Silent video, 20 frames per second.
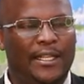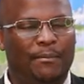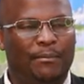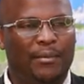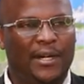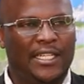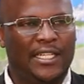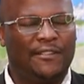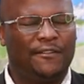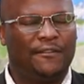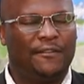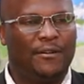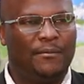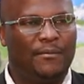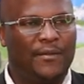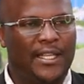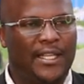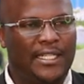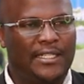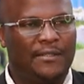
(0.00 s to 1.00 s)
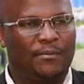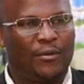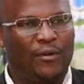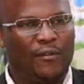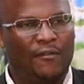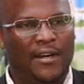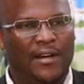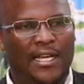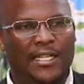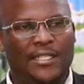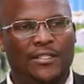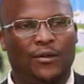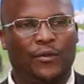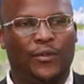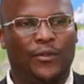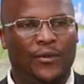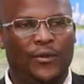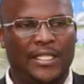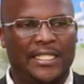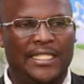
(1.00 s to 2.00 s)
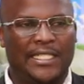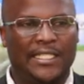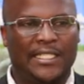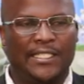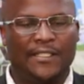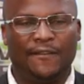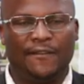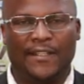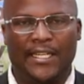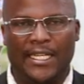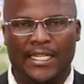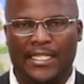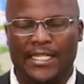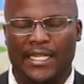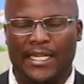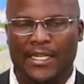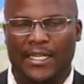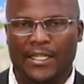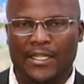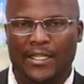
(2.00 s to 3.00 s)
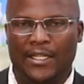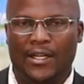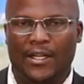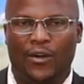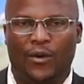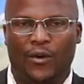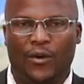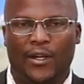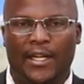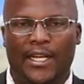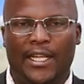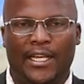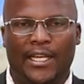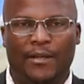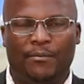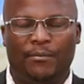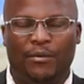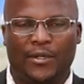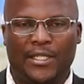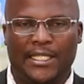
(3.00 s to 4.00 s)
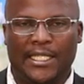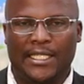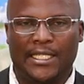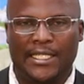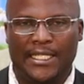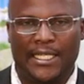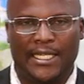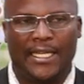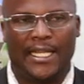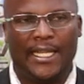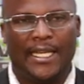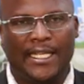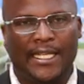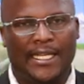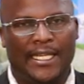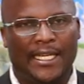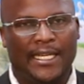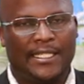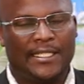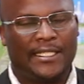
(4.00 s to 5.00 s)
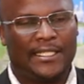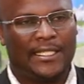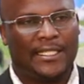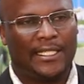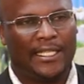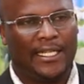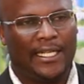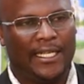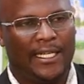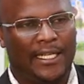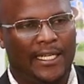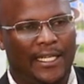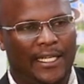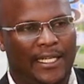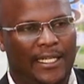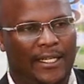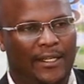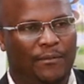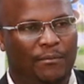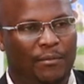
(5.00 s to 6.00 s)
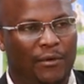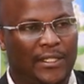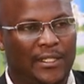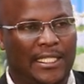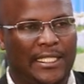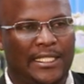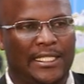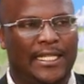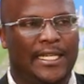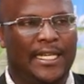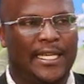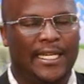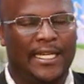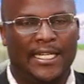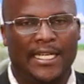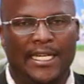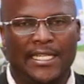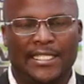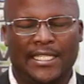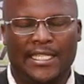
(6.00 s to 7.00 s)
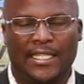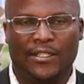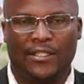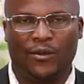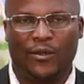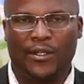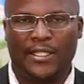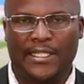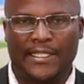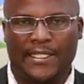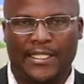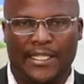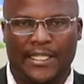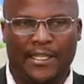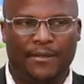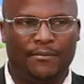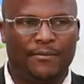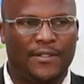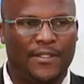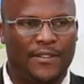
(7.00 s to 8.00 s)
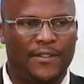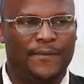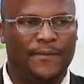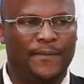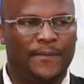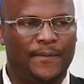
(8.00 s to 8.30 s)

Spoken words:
platform that provides authoritative data on protected areas and OECMs.